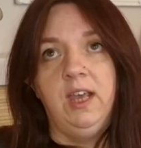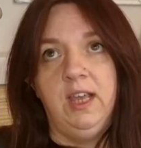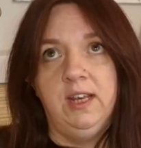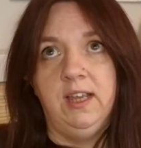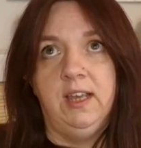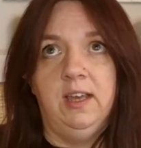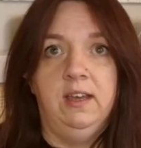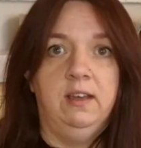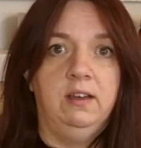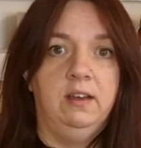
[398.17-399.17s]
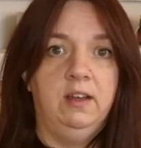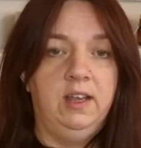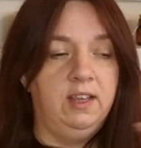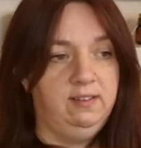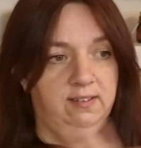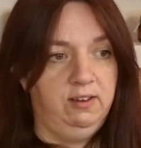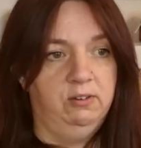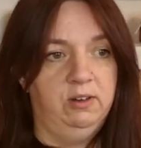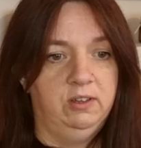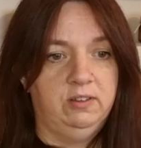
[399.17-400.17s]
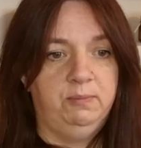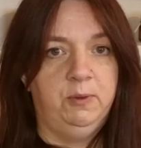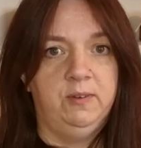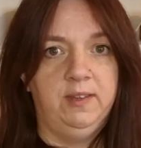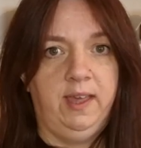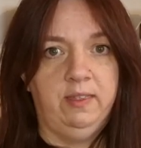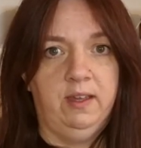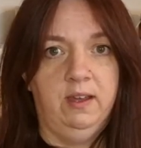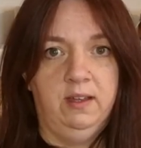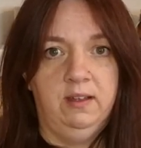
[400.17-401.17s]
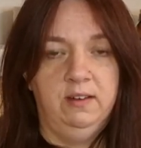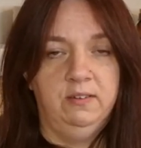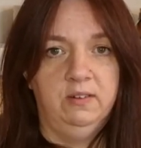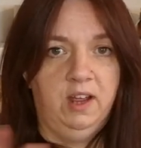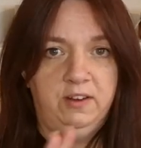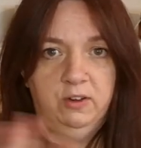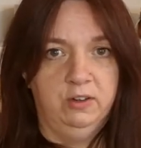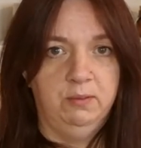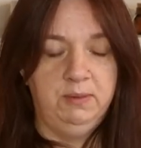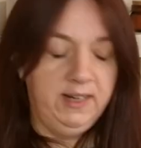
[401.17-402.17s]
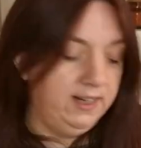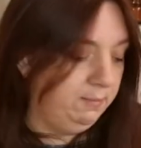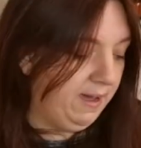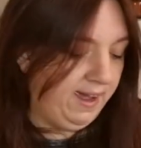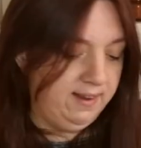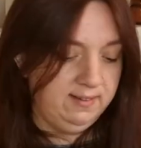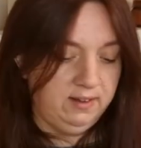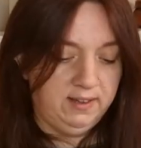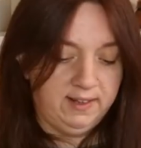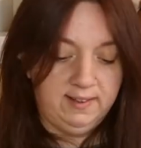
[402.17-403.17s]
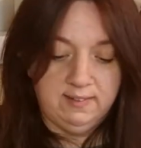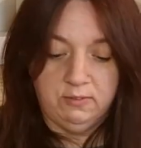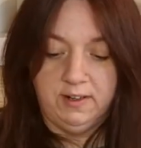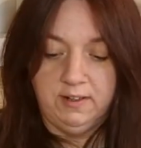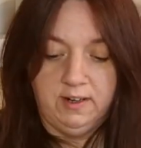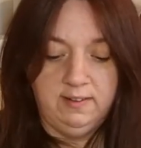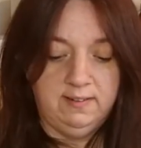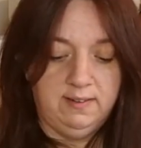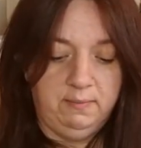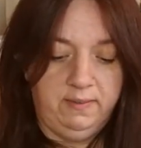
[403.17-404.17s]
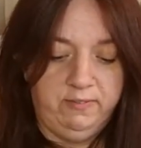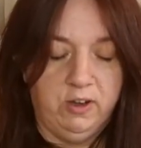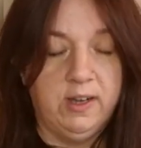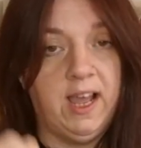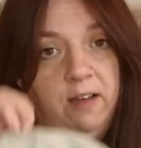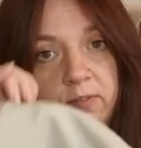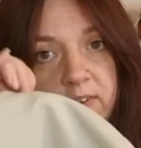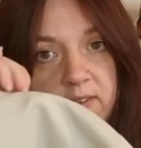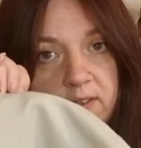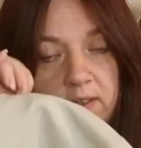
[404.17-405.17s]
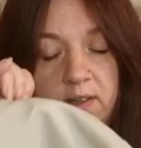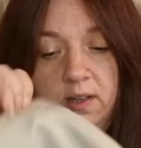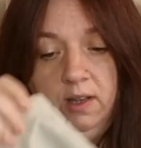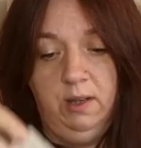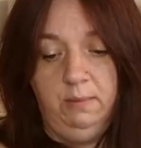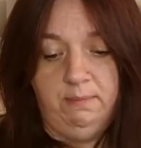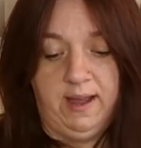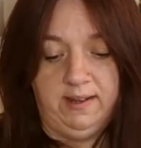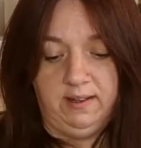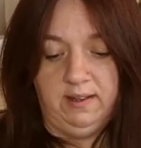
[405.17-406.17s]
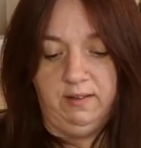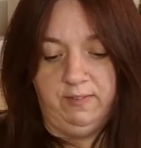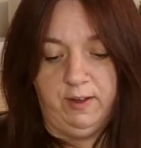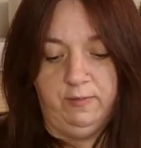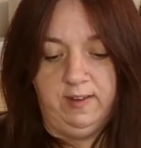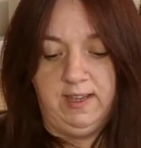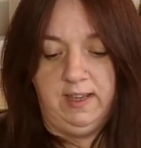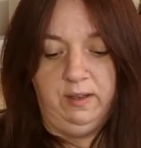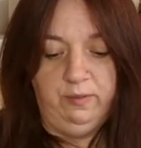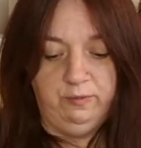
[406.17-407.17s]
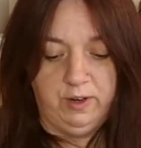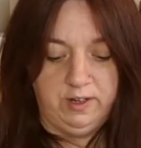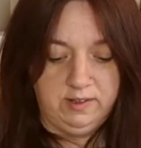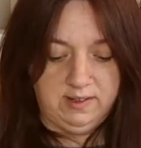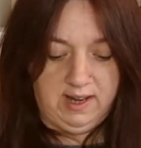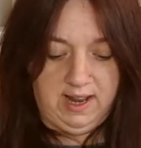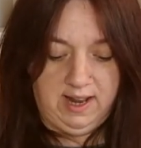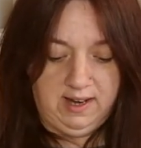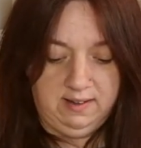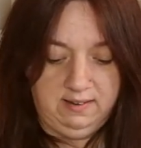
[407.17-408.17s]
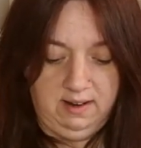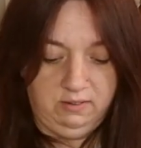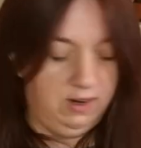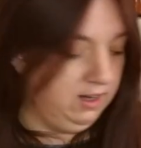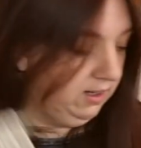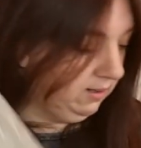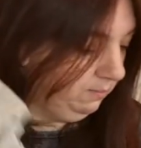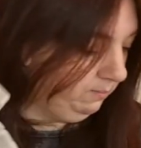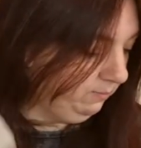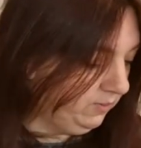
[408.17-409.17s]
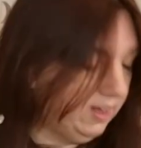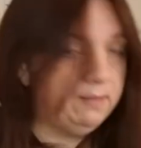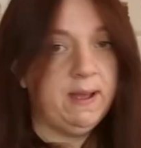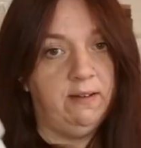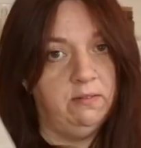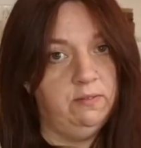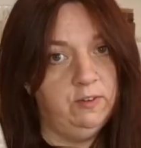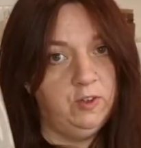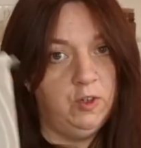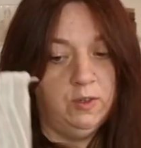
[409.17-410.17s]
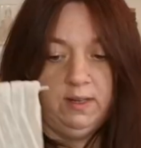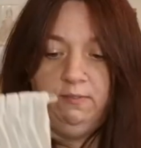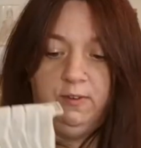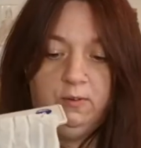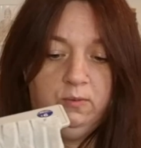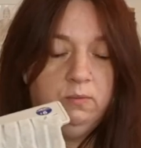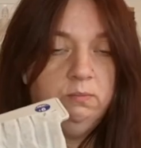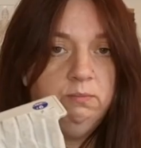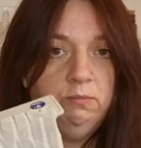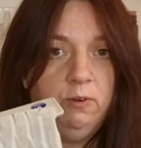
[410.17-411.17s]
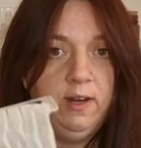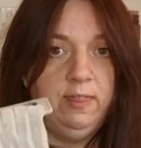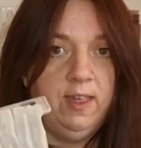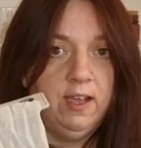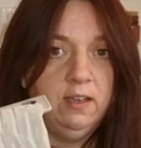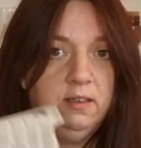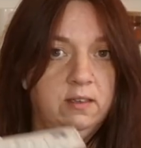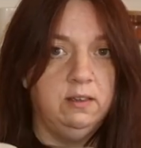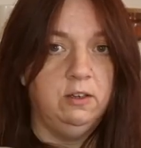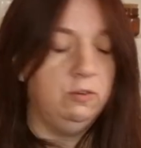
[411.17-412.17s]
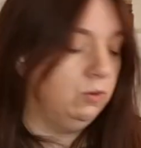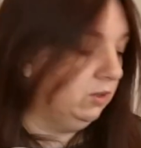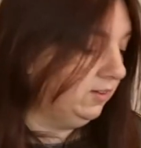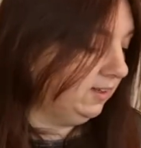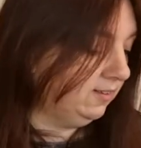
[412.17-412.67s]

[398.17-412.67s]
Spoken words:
In here, it still looks put together and not completely bare. So yeah, these are quite nice. They've got a canvas back and a velvety front, and yeah, I quite like them. £6 for two, and they feel quite thick and good quality.